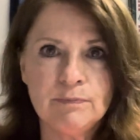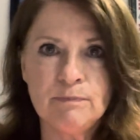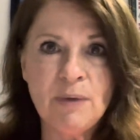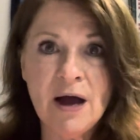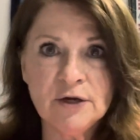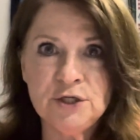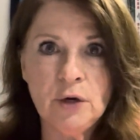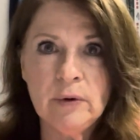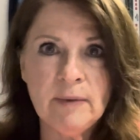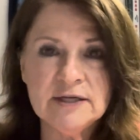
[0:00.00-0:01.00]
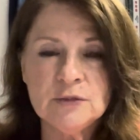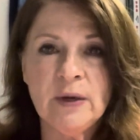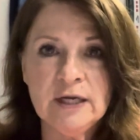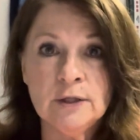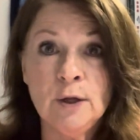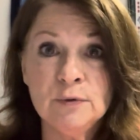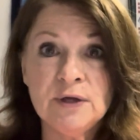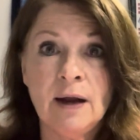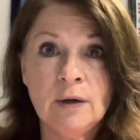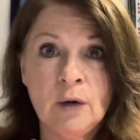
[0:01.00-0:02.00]
poncho and my sweaty clothes
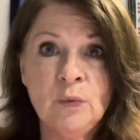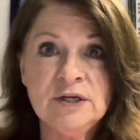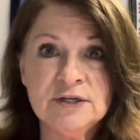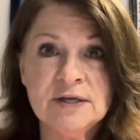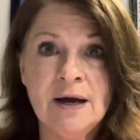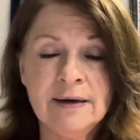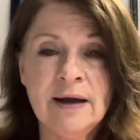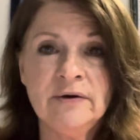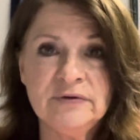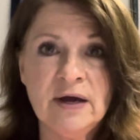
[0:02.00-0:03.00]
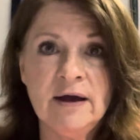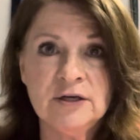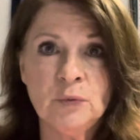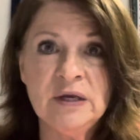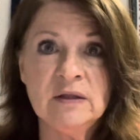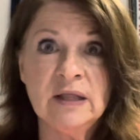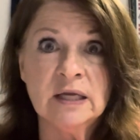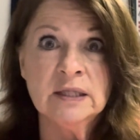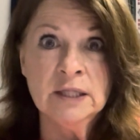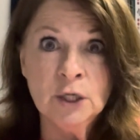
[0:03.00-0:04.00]
on, and we just got out of Dodge. We like
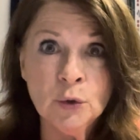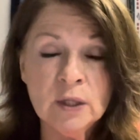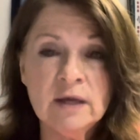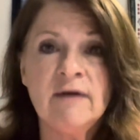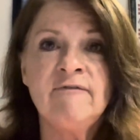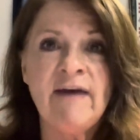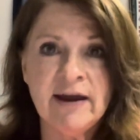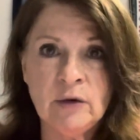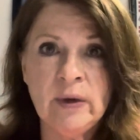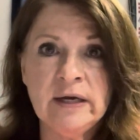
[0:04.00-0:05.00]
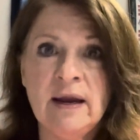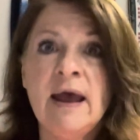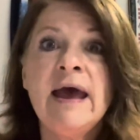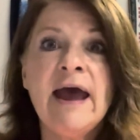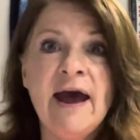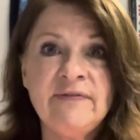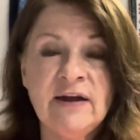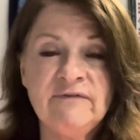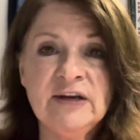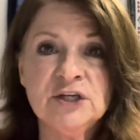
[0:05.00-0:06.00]
literally evacuated at
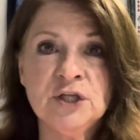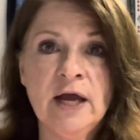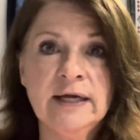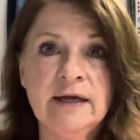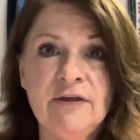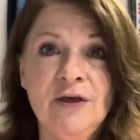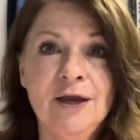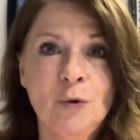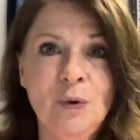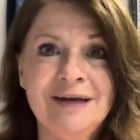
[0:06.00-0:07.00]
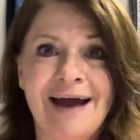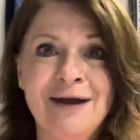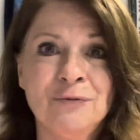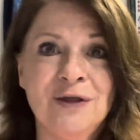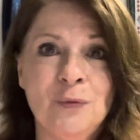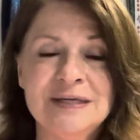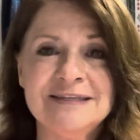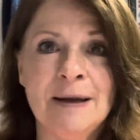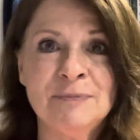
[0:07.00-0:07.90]
that finish line. And I don't think we stopped